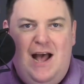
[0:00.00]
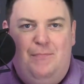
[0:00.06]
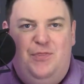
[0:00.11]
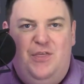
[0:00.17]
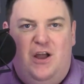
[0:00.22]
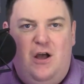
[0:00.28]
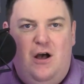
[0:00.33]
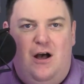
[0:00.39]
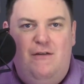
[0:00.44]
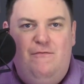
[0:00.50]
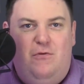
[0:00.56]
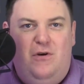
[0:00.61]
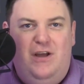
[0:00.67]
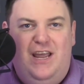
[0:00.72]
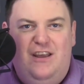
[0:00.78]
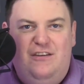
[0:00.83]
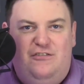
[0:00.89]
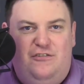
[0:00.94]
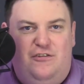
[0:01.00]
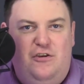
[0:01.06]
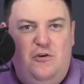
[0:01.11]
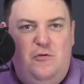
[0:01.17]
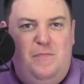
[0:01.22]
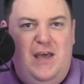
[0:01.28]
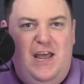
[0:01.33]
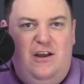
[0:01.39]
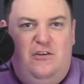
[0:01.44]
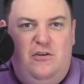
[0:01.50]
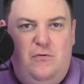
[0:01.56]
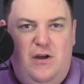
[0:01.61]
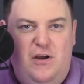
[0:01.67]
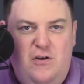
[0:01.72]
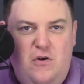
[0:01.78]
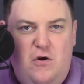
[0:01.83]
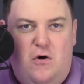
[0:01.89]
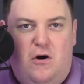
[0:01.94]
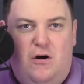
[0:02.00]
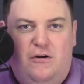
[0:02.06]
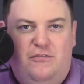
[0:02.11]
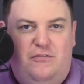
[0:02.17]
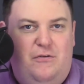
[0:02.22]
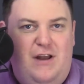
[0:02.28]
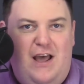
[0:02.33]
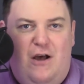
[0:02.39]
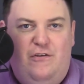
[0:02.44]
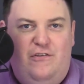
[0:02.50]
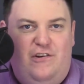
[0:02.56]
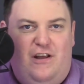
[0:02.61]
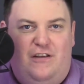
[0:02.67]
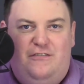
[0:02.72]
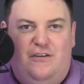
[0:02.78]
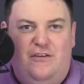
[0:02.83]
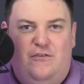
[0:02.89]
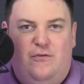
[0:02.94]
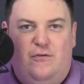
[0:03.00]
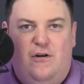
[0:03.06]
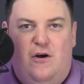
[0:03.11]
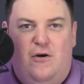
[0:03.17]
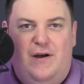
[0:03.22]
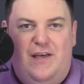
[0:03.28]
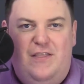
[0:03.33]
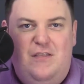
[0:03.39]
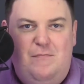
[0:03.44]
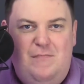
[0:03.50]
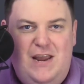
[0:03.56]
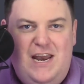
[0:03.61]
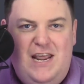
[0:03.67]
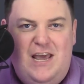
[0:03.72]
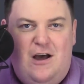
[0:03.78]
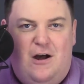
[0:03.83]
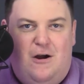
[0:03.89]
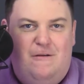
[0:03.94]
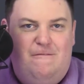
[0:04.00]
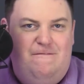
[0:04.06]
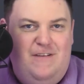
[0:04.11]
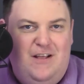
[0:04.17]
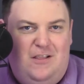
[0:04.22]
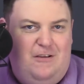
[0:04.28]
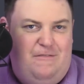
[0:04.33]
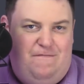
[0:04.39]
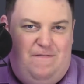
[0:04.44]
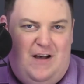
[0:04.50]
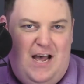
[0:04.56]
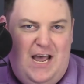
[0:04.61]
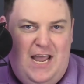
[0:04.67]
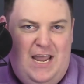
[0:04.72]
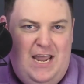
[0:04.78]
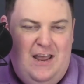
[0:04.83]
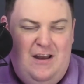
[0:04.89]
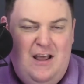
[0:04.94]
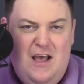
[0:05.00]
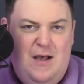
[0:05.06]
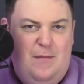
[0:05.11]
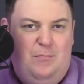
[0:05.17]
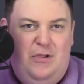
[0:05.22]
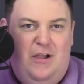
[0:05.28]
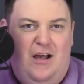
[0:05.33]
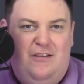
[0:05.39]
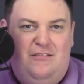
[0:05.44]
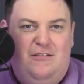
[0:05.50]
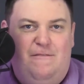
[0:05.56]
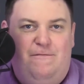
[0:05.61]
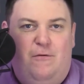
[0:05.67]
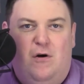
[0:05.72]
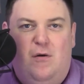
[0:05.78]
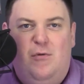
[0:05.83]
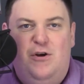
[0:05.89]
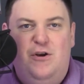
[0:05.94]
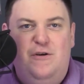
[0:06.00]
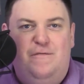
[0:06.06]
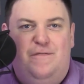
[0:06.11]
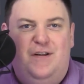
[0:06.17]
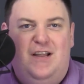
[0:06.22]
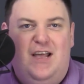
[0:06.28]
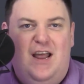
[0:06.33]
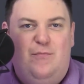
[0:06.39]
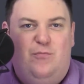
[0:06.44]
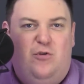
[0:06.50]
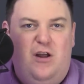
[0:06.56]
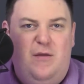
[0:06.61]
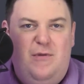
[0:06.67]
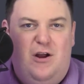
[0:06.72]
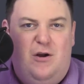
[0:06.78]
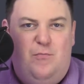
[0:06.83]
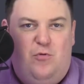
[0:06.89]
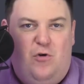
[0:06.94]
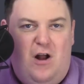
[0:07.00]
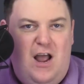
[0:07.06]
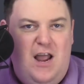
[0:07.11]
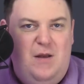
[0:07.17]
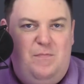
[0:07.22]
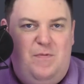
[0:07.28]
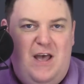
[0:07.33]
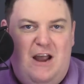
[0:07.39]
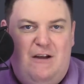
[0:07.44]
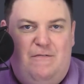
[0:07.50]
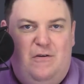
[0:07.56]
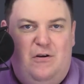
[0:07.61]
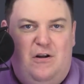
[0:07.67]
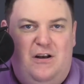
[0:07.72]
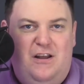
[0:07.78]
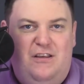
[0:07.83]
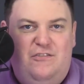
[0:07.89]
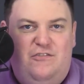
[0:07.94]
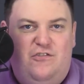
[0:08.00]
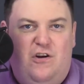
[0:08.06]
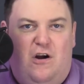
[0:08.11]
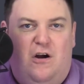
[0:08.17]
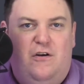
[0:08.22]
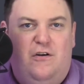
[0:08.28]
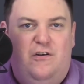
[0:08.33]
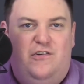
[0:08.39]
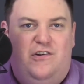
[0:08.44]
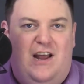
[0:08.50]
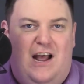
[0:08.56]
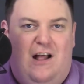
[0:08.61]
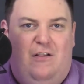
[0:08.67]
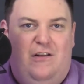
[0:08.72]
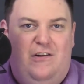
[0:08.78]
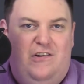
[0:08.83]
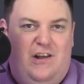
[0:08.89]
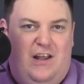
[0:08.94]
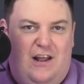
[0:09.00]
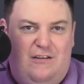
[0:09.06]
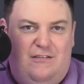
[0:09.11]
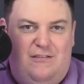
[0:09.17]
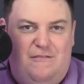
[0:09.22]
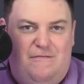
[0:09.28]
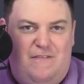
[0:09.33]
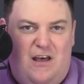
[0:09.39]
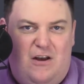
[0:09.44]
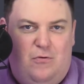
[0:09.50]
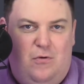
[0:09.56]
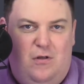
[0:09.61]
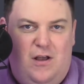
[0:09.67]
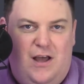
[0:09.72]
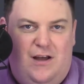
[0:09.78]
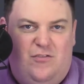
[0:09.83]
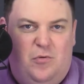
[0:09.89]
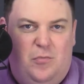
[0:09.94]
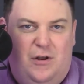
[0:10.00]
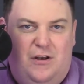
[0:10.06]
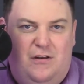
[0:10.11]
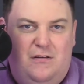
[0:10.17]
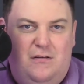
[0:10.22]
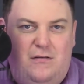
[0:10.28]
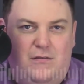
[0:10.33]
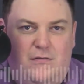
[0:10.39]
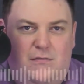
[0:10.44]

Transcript: up, the convoy is too big to ignore, so now Justin Trudeau and the media are vilifying it, plus former Newfoundland Premier Brian Peckford on his charter challenge against the federal government.